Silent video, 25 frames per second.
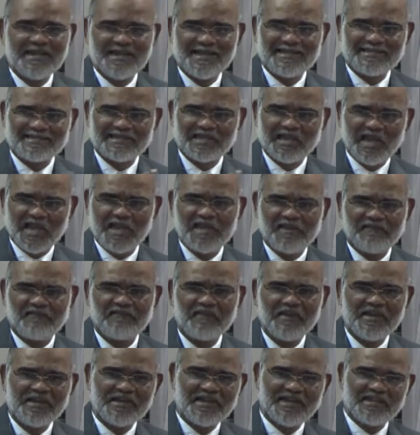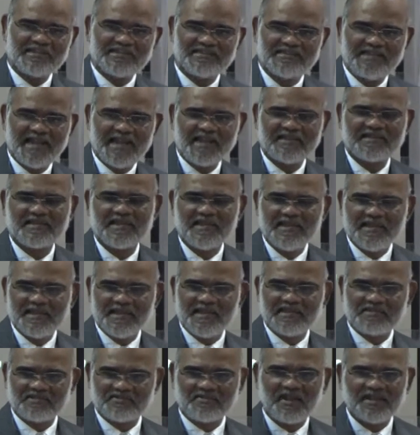his life, his death,
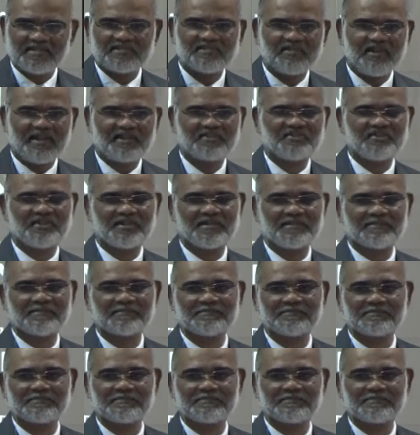his resurrection.